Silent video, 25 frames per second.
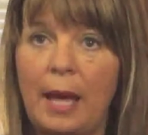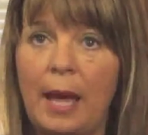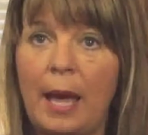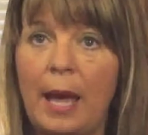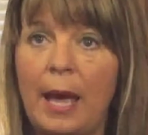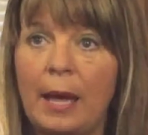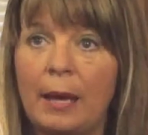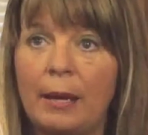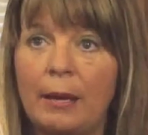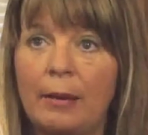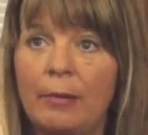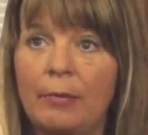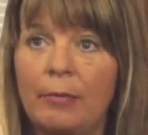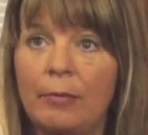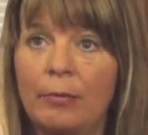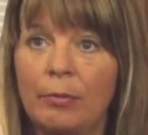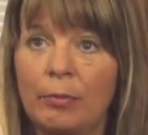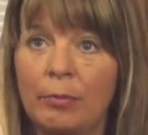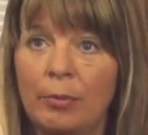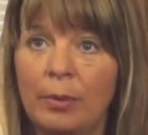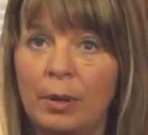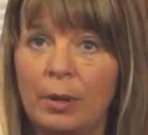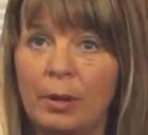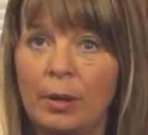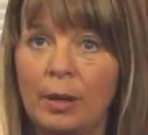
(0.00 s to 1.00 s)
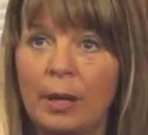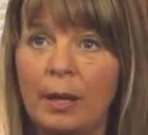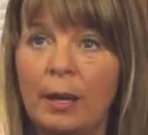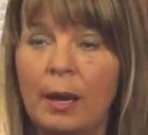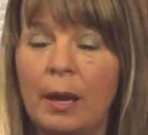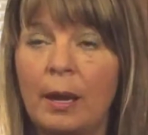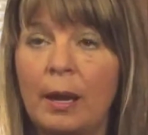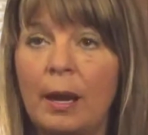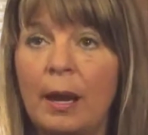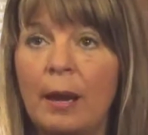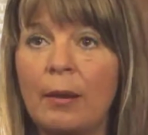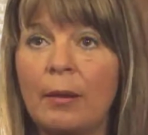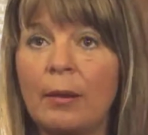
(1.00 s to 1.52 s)
had really
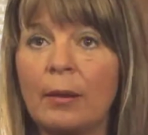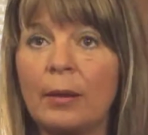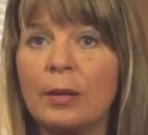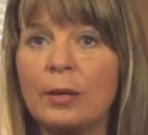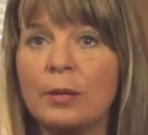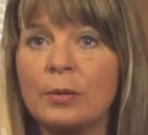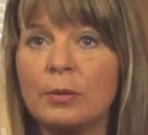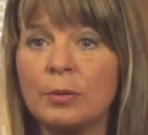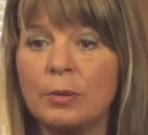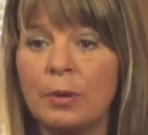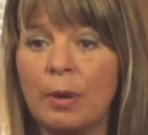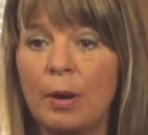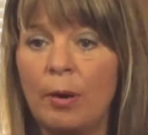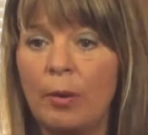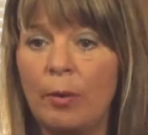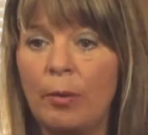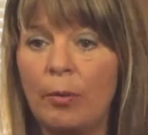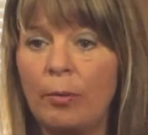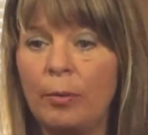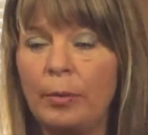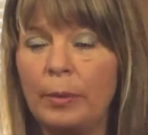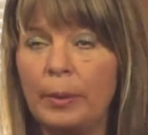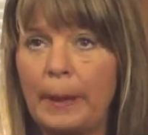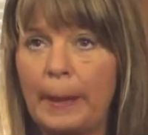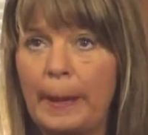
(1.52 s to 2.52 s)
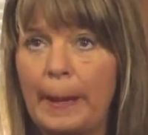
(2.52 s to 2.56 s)
got out of control.